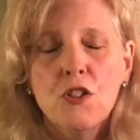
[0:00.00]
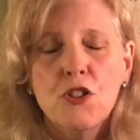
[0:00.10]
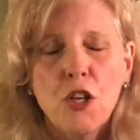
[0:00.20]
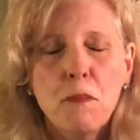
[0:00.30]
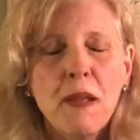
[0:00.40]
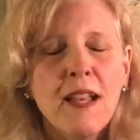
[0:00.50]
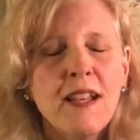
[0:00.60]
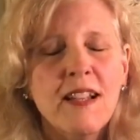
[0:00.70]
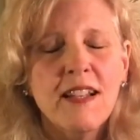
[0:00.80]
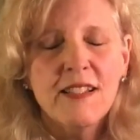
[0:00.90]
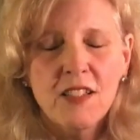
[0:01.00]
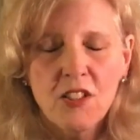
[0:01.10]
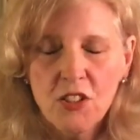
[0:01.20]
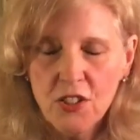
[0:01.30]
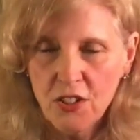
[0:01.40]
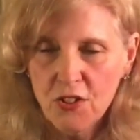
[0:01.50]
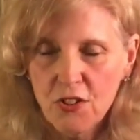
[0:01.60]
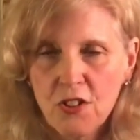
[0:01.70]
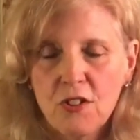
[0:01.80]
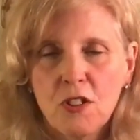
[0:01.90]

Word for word: Chopin is considered